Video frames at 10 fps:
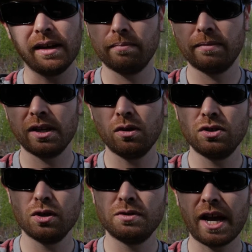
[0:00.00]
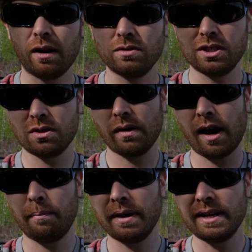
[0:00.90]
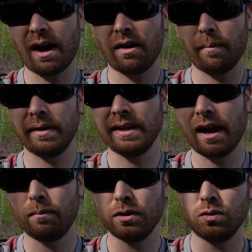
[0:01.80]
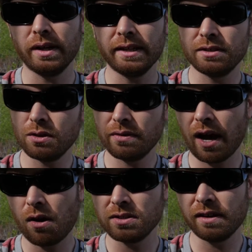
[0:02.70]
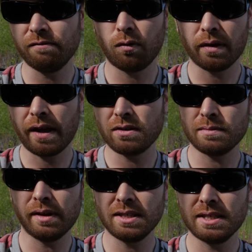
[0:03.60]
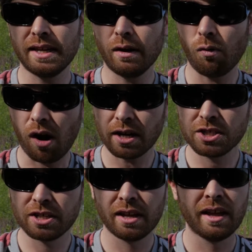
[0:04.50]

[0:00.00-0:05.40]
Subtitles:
And the YouTube channel was just going up and down between 2,000 and 4,000 minutes a day watched.